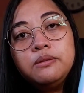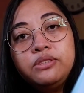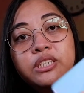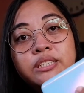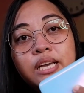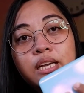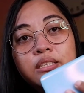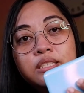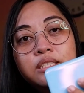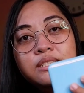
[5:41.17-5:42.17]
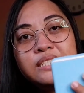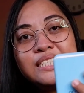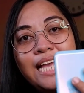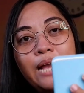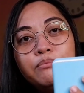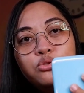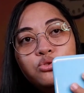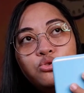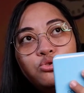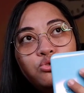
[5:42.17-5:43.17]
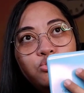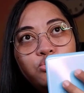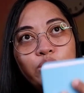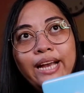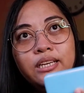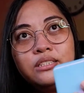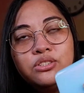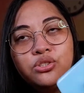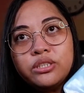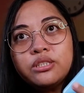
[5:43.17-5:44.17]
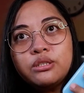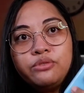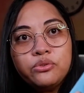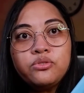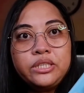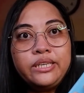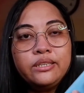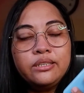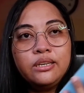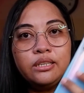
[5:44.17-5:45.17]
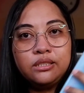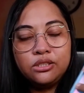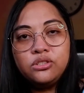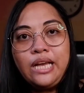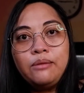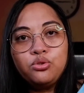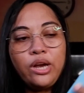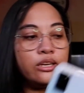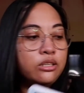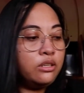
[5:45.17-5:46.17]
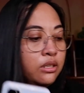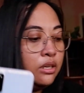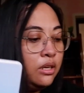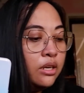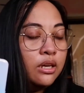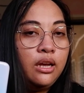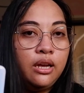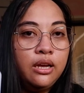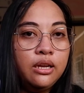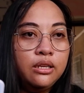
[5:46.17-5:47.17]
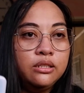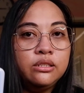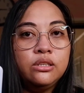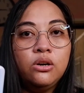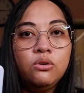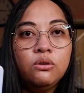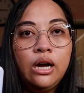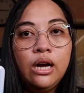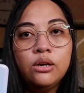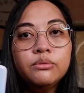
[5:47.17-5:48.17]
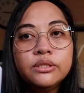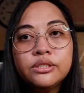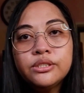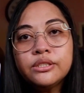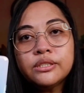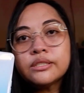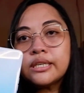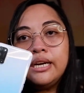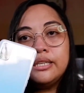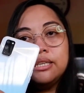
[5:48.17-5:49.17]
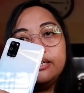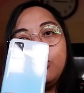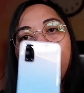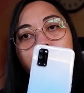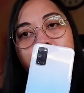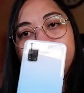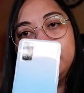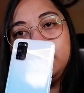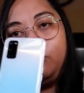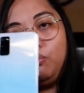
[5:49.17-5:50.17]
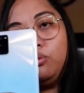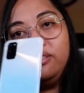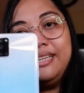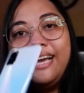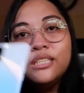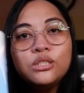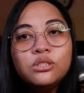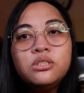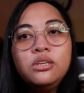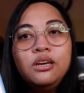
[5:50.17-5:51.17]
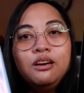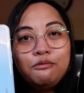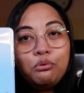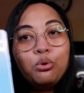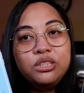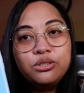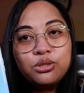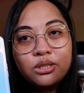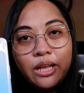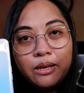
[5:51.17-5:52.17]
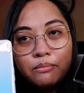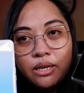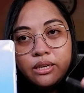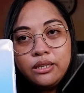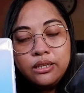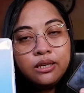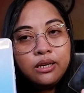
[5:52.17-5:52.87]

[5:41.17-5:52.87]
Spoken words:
This had the Snapdragon 650. It's Snapdragon, and you know, I was kind of hoping that it would last 4 years like my